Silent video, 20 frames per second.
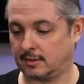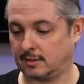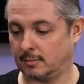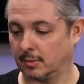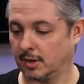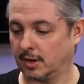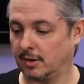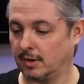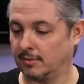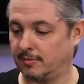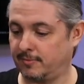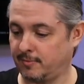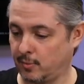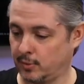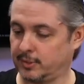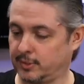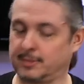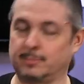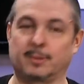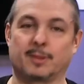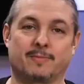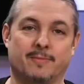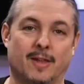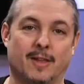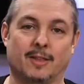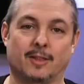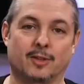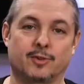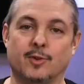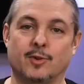And we're going to forcibly
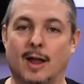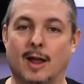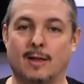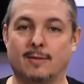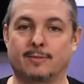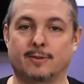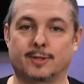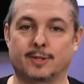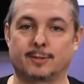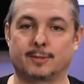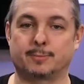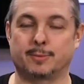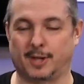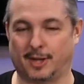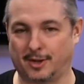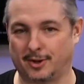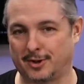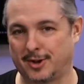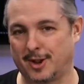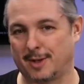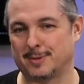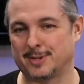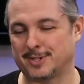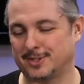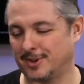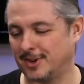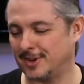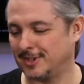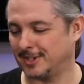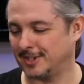fail a drive for this particular
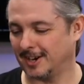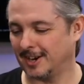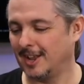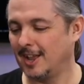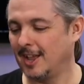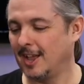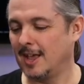demonstration.